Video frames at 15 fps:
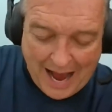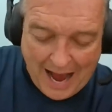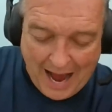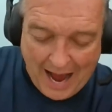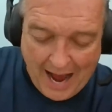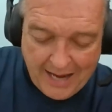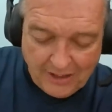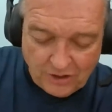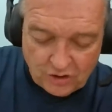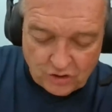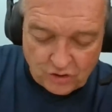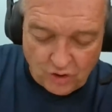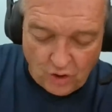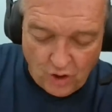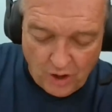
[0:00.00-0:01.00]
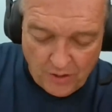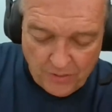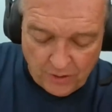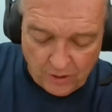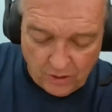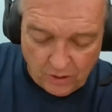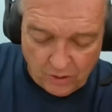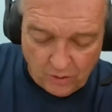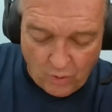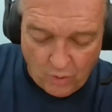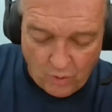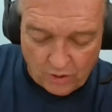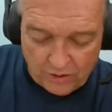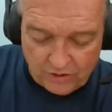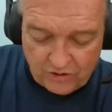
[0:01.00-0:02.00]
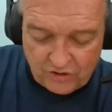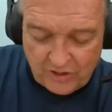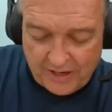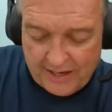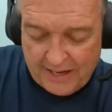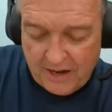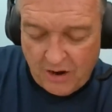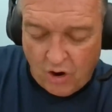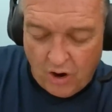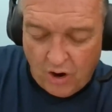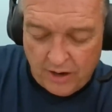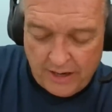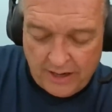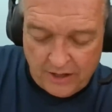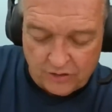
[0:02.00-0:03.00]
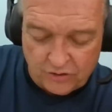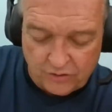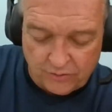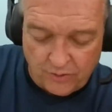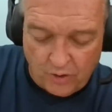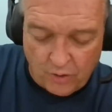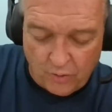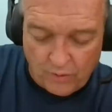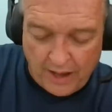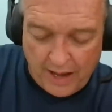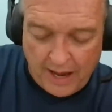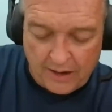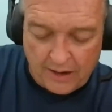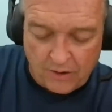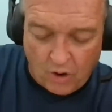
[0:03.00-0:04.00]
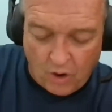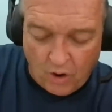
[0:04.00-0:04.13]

I saw the Lord sitting on his throne and